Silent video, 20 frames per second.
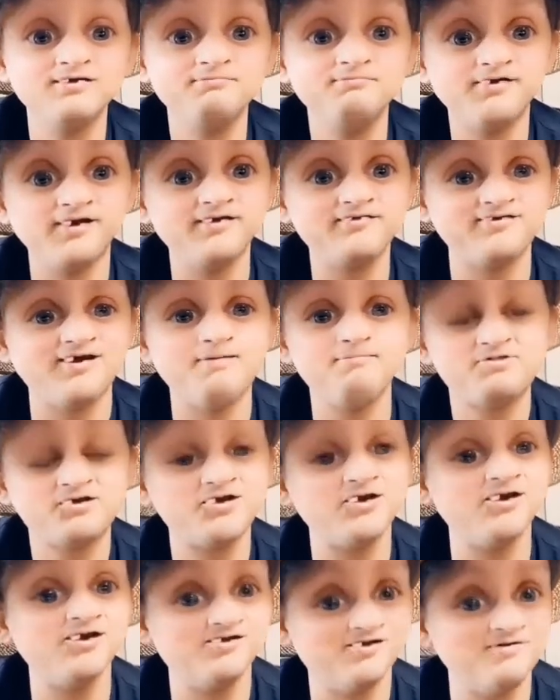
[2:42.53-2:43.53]
But I'm
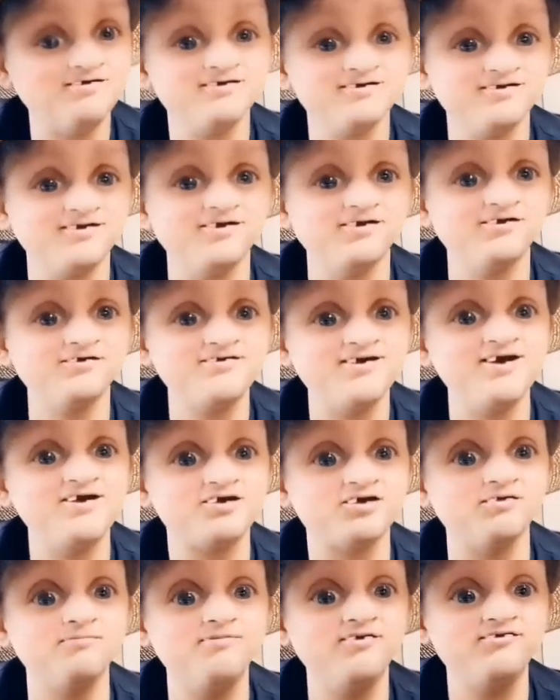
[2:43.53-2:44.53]
sure your
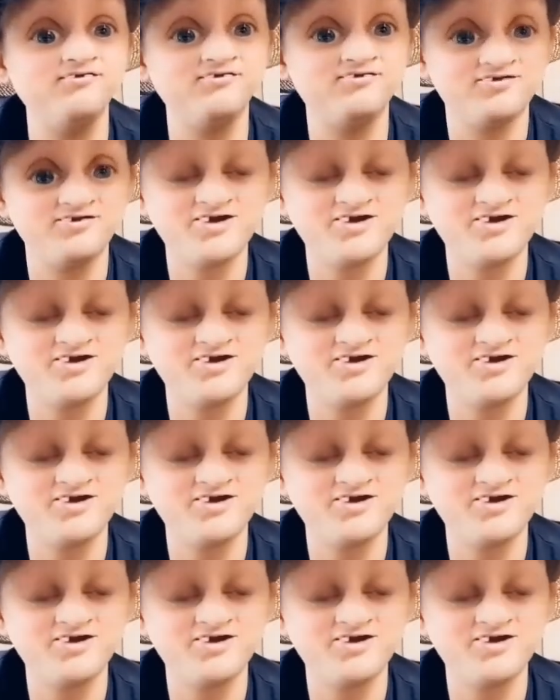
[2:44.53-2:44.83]
teacher, Mrs.